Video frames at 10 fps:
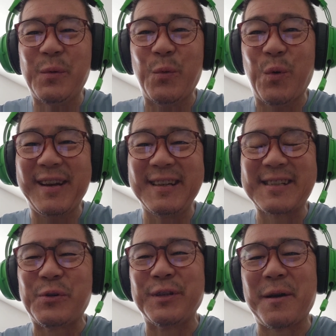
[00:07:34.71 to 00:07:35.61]
What is
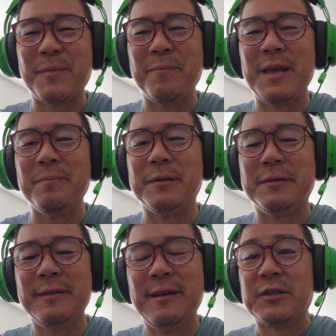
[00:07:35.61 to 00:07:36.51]
going on, my people?
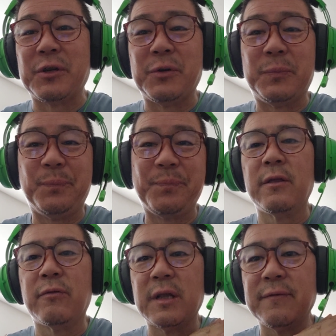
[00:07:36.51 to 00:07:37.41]
So
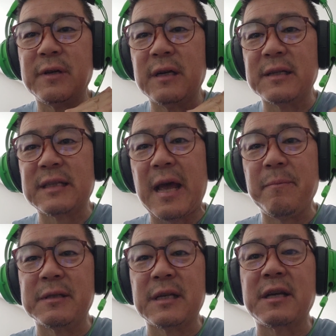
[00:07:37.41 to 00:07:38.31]
the run of good
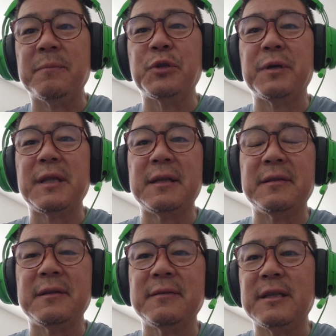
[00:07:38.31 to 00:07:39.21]
assignments has come to an
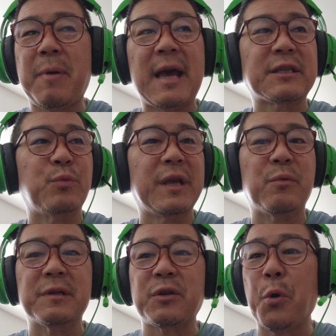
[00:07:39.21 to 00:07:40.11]
end. This past week
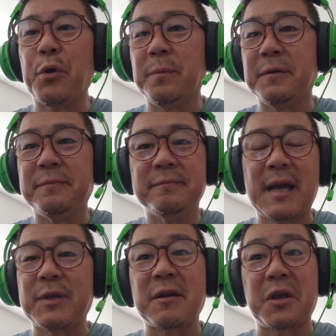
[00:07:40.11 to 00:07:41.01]
was horrible.
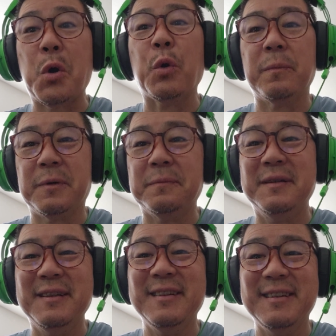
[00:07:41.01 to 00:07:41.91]
I'm talking horrible.
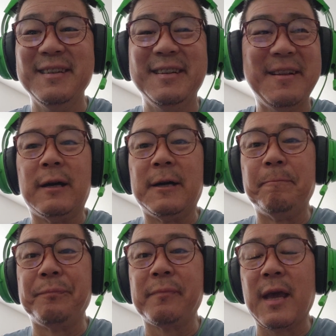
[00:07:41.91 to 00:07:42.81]

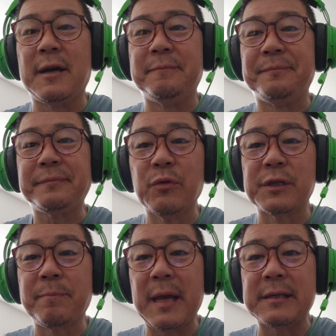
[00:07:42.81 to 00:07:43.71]
It was
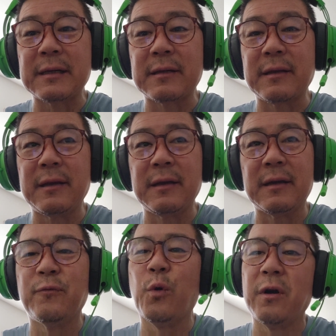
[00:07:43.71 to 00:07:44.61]
basically
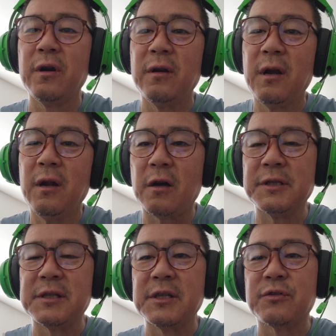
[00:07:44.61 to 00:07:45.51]
4 long
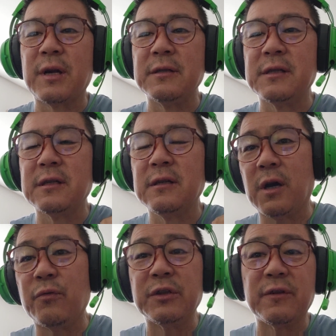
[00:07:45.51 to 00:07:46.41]
distance runs,
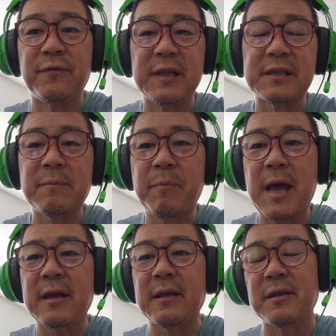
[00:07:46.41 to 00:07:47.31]
a run to Phoenix and
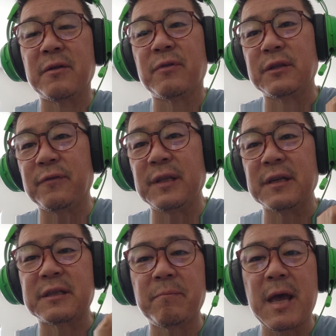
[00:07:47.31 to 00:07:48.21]
back, and then a run to
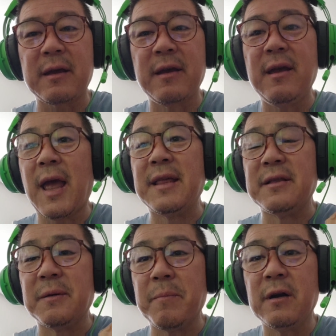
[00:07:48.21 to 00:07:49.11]
Phoenix and back. And in
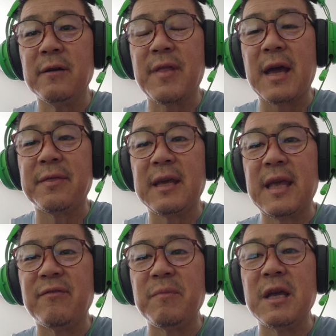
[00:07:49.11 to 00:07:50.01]
the middle of that, they
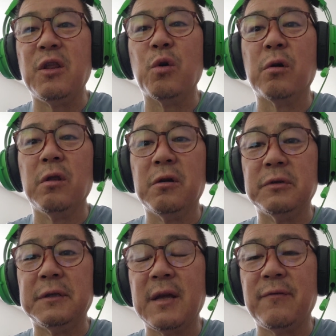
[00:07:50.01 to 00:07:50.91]
gave me a local load
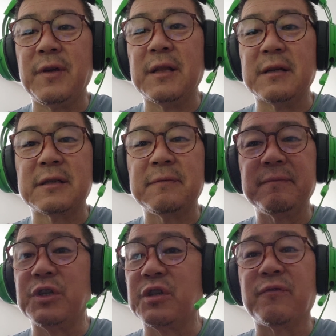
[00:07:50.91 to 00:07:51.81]
in Phoenix,
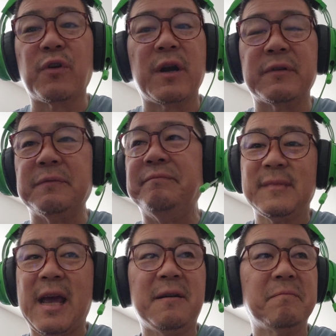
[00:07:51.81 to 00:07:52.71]
which took forever.
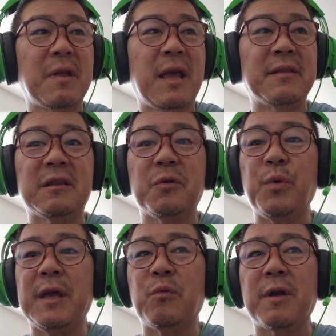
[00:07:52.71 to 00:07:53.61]
Yeah, ended the
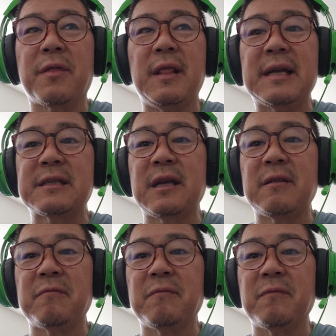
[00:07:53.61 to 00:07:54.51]
week with less
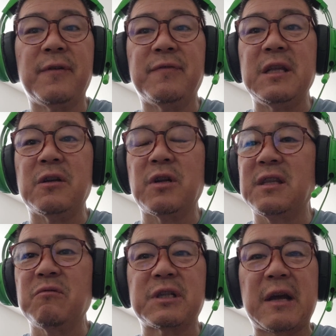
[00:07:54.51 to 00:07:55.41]
than 1,500, I
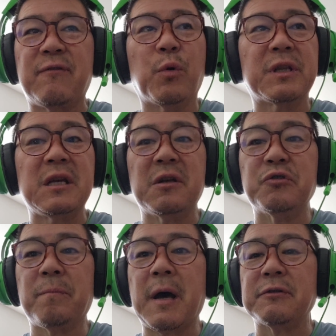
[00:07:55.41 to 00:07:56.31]
think it was like
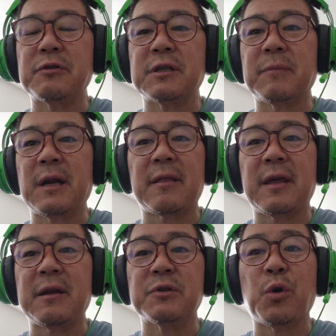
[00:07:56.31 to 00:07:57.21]
1,400 miles or something like
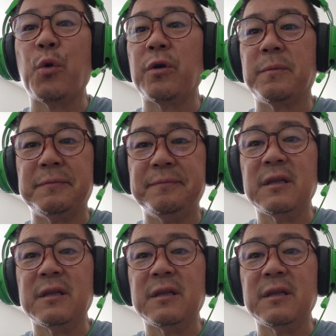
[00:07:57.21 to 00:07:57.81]
that. It was horrible.